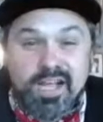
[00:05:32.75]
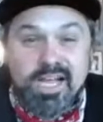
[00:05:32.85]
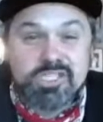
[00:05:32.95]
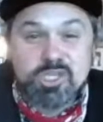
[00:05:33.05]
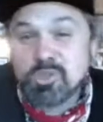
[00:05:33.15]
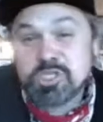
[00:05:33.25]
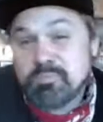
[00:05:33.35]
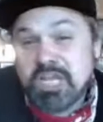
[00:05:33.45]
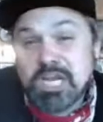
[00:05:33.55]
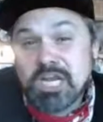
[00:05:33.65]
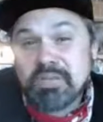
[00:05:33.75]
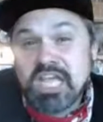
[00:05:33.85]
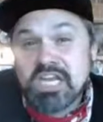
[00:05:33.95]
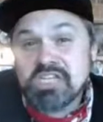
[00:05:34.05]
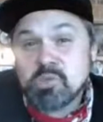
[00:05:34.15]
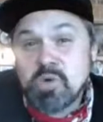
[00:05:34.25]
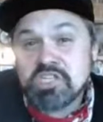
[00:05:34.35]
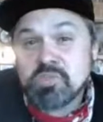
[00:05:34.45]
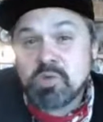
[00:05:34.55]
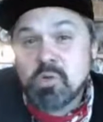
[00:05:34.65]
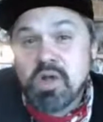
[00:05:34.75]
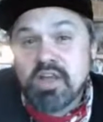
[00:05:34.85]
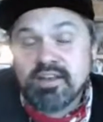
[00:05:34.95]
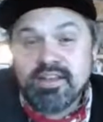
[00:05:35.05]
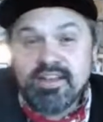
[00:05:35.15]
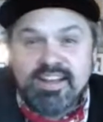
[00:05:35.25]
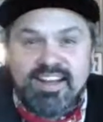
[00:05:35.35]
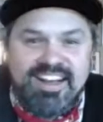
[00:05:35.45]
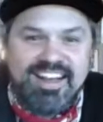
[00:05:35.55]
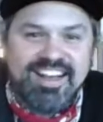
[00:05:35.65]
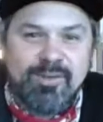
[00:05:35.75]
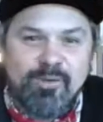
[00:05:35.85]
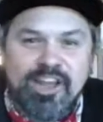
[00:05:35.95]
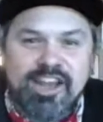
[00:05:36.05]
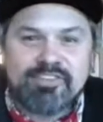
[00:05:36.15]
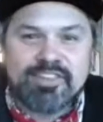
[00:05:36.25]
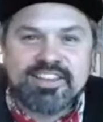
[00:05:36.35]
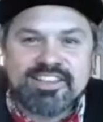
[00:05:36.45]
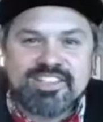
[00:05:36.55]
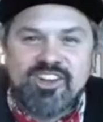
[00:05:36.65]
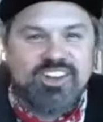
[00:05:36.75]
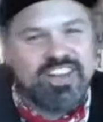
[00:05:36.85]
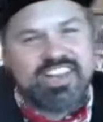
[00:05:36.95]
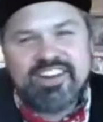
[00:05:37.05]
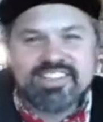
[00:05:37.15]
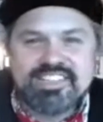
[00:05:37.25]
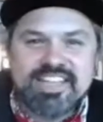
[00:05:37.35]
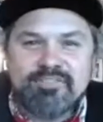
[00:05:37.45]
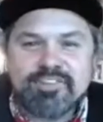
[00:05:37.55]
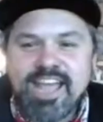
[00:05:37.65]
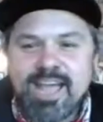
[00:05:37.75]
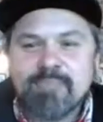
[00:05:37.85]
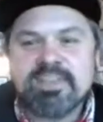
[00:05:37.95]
So we'll just pick it up again in 2021 when everything is all clear and safe and happy.